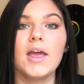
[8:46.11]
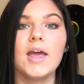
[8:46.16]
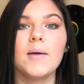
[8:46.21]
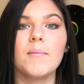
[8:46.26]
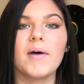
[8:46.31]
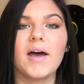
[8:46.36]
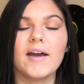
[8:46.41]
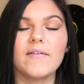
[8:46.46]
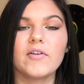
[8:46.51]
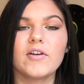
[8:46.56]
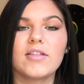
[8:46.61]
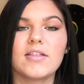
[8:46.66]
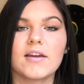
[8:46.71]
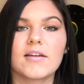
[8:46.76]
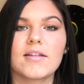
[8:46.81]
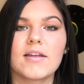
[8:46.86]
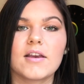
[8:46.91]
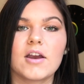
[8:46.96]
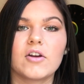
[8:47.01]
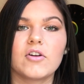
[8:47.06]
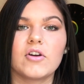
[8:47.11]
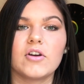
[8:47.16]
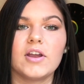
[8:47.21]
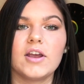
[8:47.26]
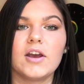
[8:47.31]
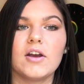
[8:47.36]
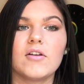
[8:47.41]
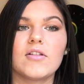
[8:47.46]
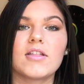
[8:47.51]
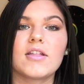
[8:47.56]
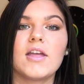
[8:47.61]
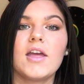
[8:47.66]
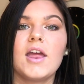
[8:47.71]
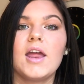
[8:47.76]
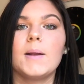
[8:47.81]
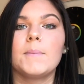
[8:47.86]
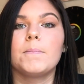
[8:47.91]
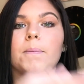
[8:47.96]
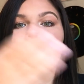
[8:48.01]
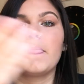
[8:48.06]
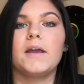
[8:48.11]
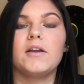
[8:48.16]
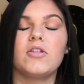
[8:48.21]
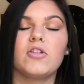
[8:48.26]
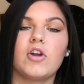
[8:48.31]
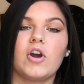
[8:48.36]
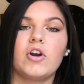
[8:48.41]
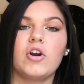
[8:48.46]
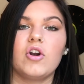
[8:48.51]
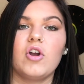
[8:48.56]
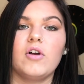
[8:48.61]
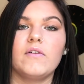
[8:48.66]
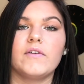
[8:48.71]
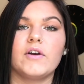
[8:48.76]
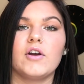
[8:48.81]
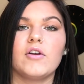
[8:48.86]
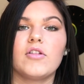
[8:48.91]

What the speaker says: But every 1600 years, it started over.